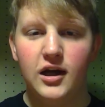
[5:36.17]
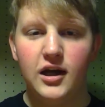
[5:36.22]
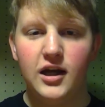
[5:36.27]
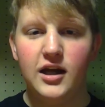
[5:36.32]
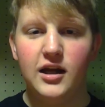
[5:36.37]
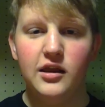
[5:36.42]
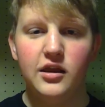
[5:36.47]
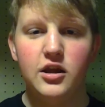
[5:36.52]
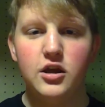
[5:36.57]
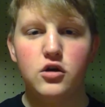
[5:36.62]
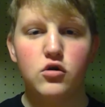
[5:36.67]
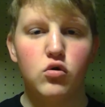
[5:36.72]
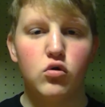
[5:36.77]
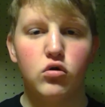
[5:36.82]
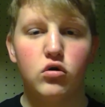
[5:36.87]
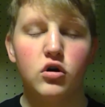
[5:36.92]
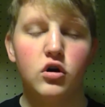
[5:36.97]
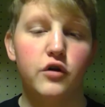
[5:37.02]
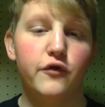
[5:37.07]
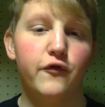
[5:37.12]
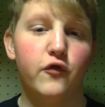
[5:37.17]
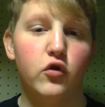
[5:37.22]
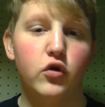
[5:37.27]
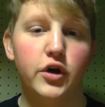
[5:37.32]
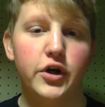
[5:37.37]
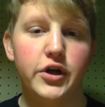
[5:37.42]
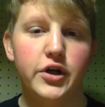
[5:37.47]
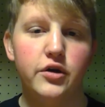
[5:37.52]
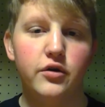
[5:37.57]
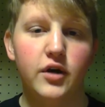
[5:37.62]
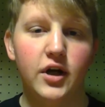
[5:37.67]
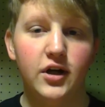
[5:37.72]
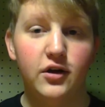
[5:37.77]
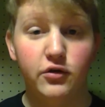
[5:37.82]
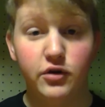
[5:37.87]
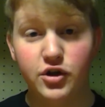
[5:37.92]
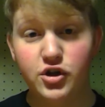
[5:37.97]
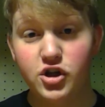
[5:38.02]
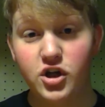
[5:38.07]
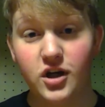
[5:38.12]
in the corner for you and you
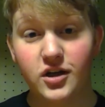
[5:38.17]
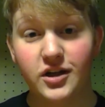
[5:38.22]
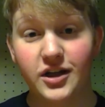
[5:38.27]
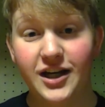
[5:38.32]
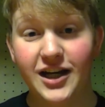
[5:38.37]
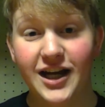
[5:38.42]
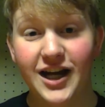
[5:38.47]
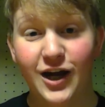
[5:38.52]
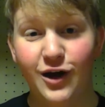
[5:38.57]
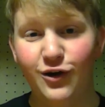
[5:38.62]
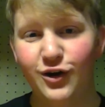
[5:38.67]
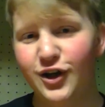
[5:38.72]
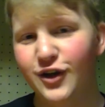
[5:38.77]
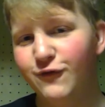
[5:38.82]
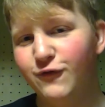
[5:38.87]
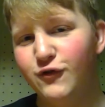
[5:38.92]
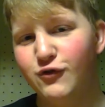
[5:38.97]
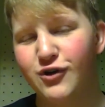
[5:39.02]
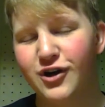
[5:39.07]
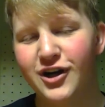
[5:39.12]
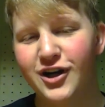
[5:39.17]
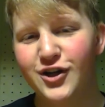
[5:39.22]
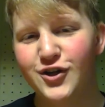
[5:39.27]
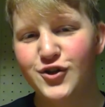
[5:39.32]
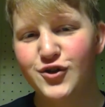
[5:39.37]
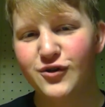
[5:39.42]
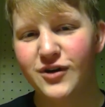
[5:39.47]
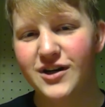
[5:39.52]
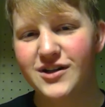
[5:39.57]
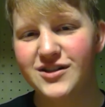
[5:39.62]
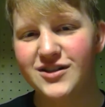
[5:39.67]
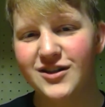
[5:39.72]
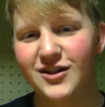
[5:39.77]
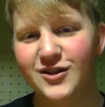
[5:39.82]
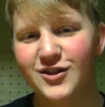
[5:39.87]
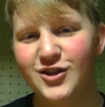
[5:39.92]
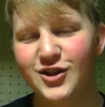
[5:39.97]
can check that out if you are interested.